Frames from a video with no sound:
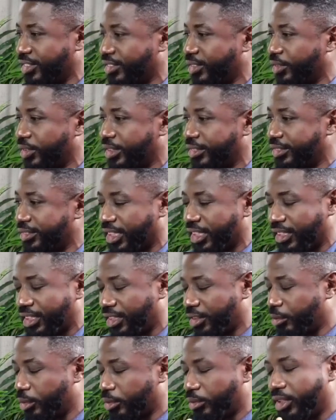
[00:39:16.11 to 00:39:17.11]
Anyway, I
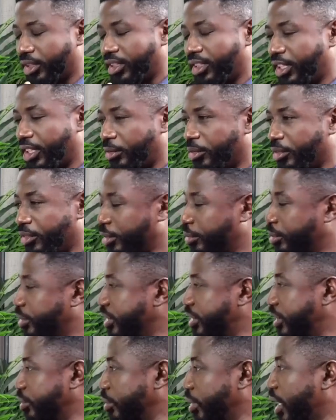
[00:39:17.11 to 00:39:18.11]
can't remember the name of it,
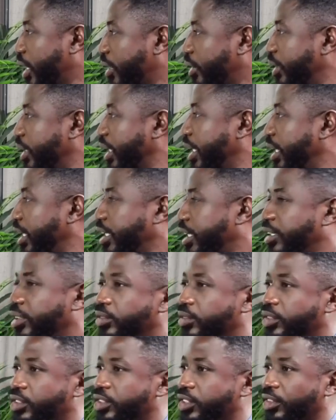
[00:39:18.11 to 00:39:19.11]
but somehow he
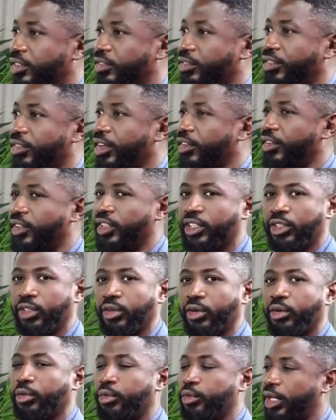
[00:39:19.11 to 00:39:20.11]
was a very
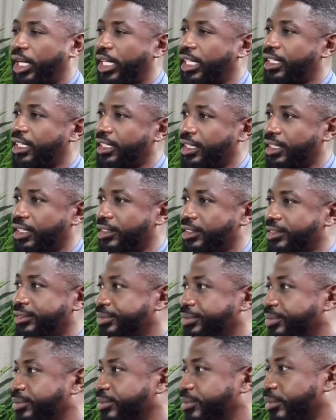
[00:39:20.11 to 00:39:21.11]
low-ranking
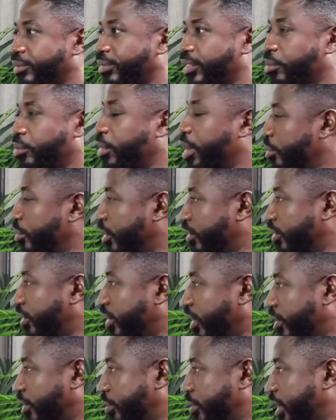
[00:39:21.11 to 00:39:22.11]
member of
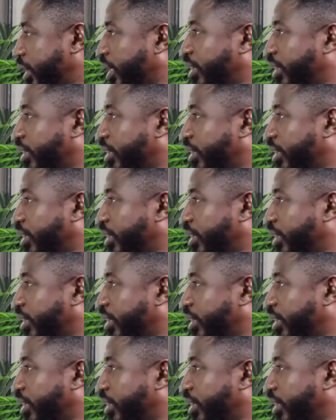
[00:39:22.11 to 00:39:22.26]
government.